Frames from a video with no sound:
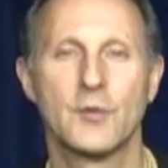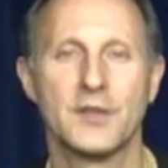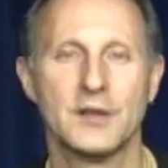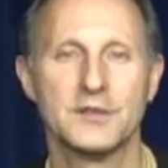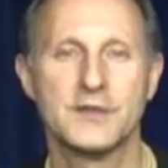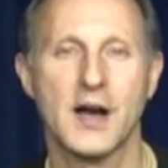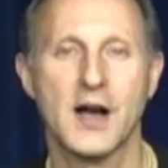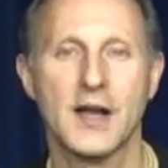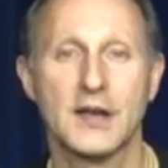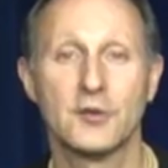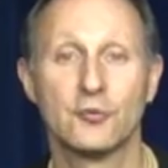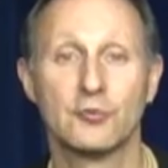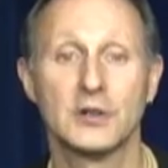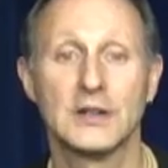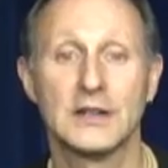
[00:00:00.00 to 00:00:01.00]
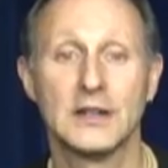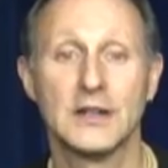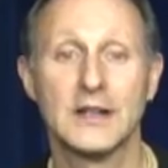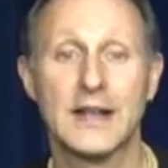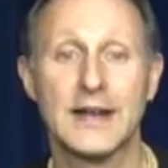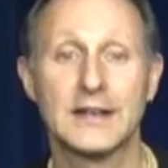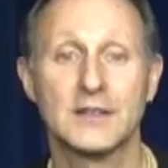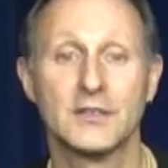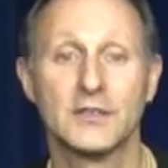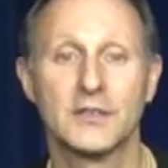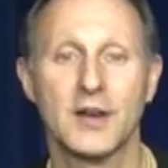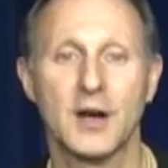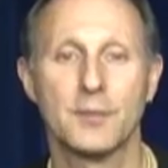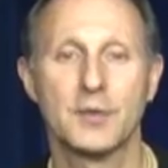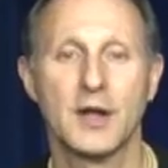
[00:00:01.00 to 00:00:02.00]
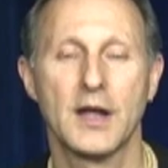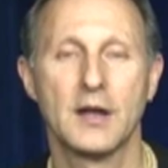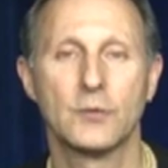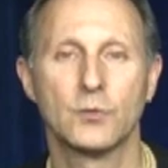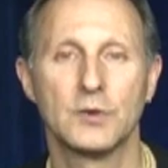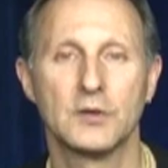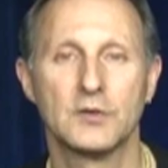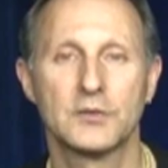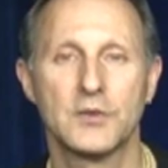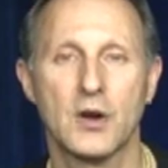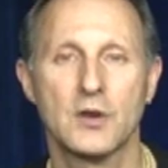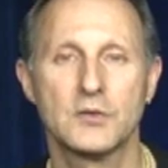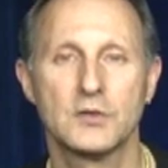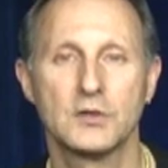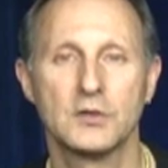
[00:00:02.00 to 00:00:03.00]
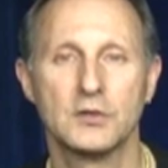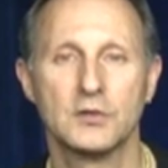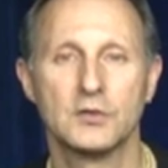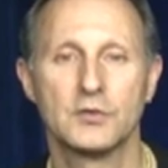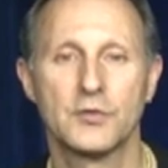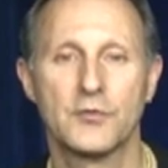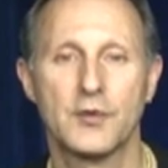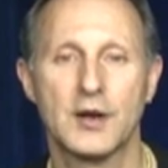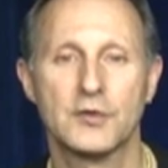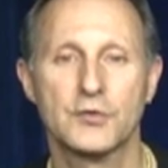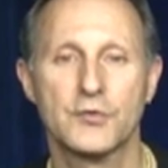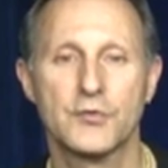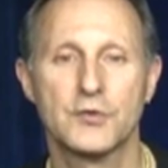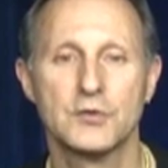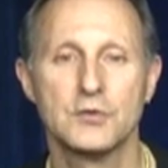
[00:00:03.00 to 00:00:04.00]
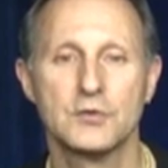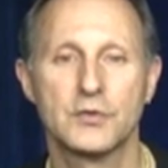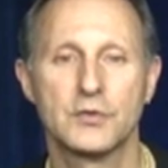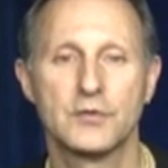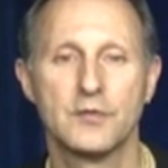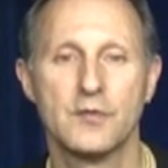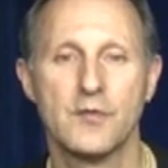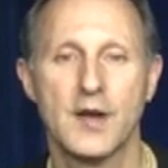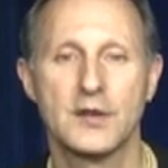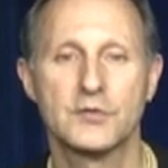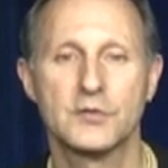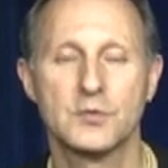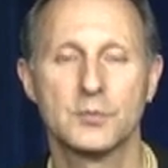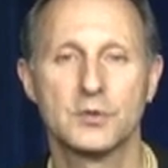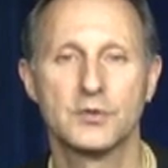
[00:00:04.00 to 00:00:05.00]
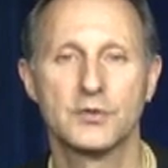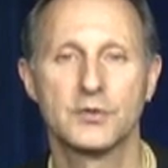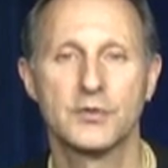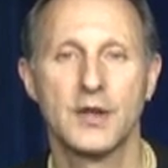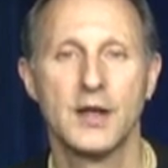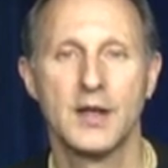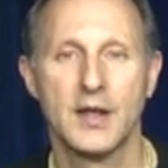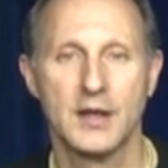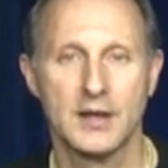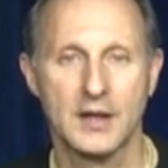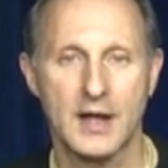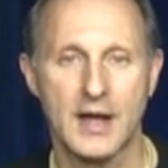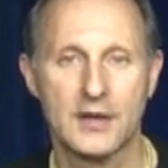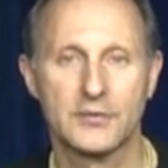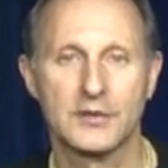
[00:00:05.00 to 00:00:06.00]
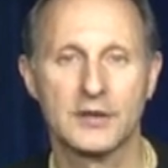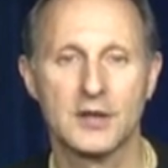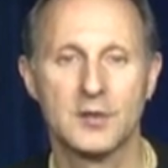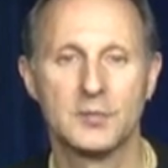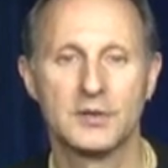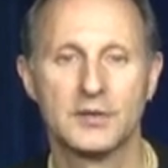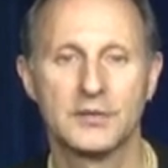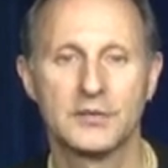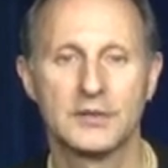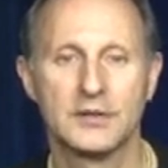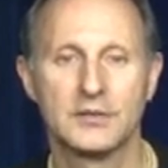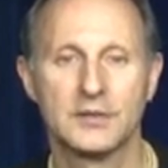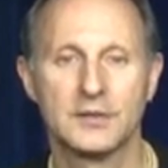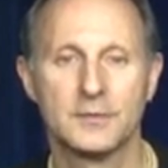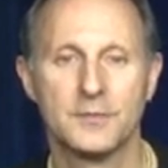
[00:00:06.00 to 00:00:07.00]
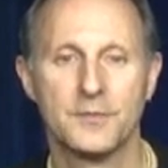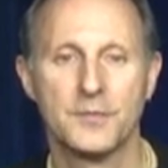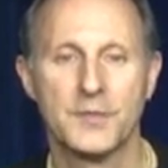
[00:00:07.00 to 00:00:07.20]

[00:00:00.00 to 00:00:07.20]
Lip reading: when the diet really lightens up and we start to use fresh fruits, vegetables, as they come into season.